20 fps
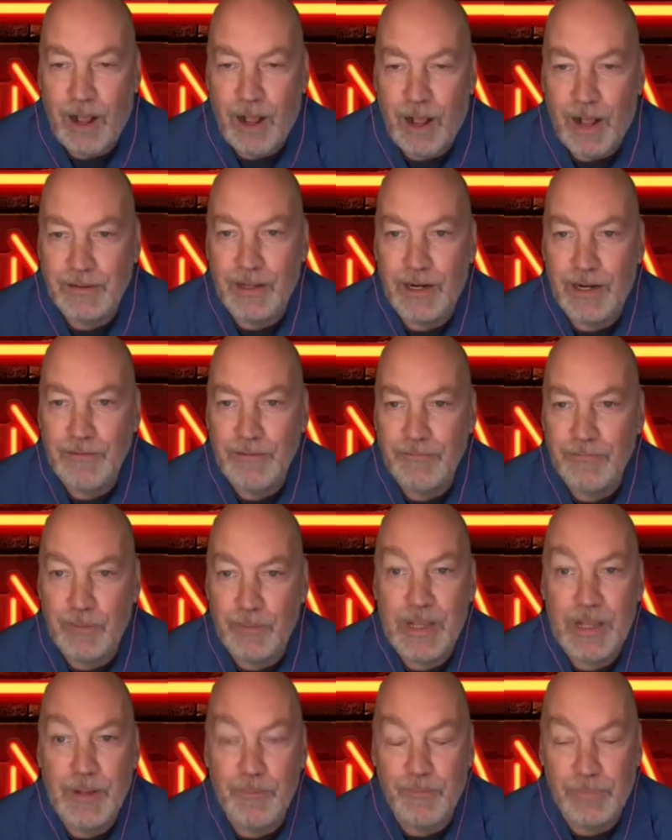online
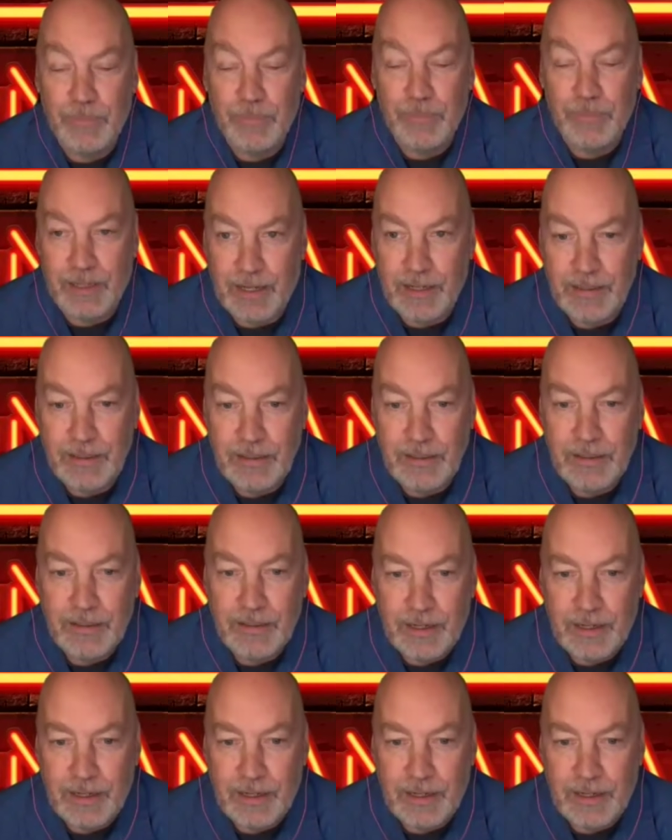from Imply,